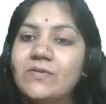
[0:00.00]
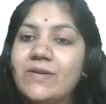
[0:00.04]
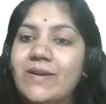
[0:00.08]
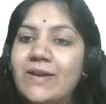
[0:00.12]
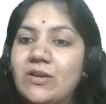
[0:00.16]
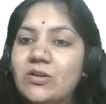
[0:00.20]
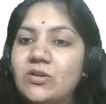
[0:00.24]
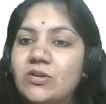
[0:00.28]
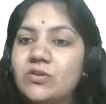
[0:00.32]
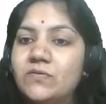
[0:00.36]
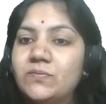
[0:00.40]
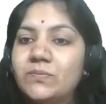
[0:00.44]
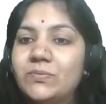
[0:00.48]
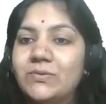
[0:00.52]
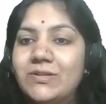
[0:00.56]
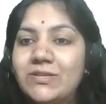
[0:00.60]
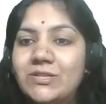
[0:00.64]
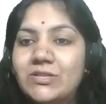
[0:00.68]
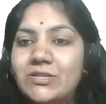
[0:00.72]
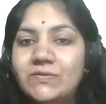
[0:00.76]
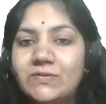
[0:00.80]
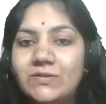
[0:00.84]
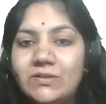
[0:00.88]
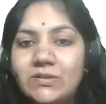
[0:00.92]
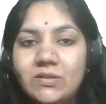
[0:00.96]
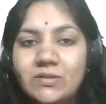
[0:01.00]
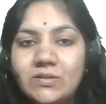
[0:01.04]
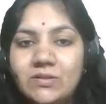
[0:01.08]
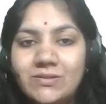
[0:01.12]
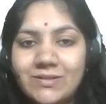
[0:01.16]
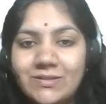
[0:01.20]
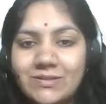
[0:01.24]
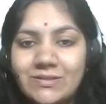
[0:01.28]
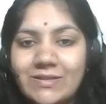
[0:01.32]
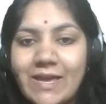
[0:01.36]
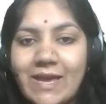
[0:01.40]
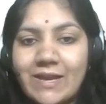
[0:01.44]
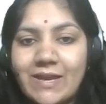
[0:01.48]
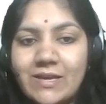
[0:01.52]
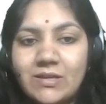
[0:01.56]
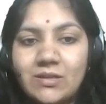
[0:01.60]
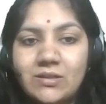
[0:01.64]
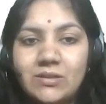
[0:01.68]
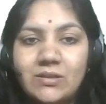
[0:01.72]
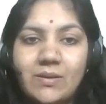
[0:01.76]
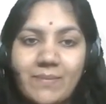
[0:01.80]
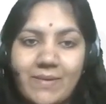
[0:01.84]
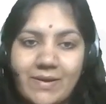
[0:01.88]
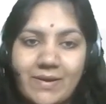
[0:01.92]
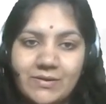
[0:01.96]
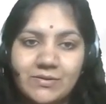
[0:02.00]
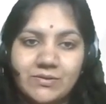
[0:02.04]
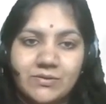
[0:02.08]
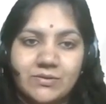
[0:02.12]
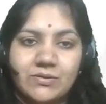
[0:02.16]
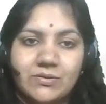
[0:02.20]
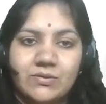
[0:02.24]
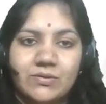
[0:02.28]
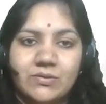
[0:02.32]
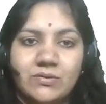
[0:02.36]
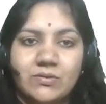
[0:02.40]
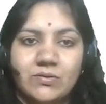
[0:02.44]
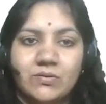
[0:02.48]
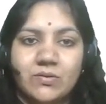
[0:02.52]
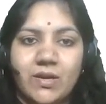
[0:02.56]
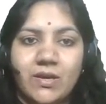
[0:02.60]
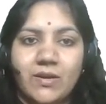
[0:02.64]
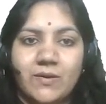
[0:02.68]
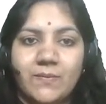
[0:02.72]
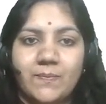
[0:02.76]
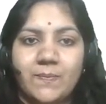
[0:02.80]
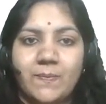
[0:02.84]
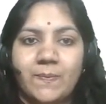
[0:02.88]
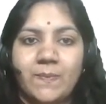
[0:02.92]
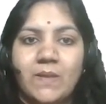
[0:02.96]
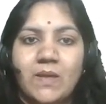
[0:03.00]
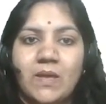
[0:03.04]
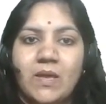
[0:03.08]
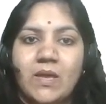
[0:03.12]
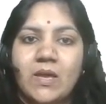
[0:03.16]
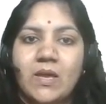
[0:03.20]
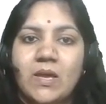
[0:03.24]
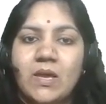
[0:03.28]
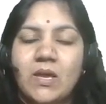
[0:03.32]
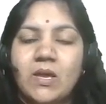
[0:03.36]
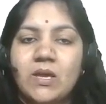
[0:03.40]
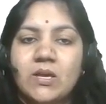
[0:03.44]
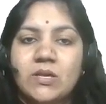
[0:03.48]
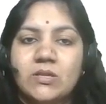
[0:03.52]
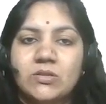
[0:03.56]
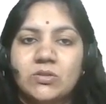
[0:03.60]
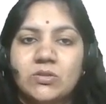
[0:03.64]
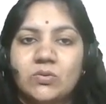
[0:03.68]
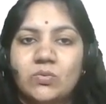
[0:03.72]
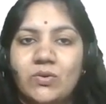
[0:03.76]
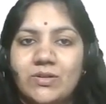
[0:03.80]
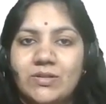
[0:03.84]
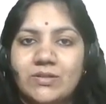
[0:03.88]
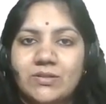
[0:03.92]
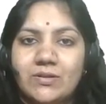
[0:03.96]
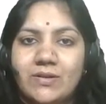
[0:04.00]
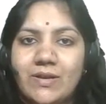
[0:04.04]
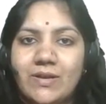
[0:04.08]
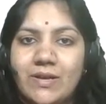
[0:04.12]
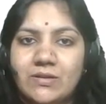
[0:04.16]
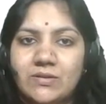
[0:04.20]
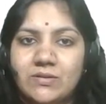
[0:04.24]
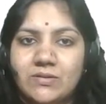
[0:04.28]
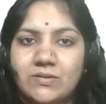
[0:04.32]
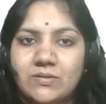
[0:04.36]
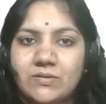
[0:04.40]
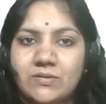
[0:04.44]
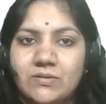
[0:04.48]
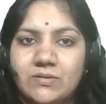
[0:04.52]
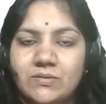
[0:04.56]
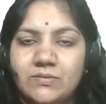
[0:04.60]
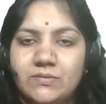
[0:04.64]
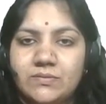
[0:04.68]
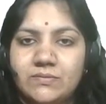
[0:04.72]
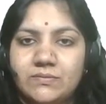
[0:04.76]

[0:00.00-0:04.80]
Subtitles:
rank of police will just handle the matter. Okay, so what is the right answer?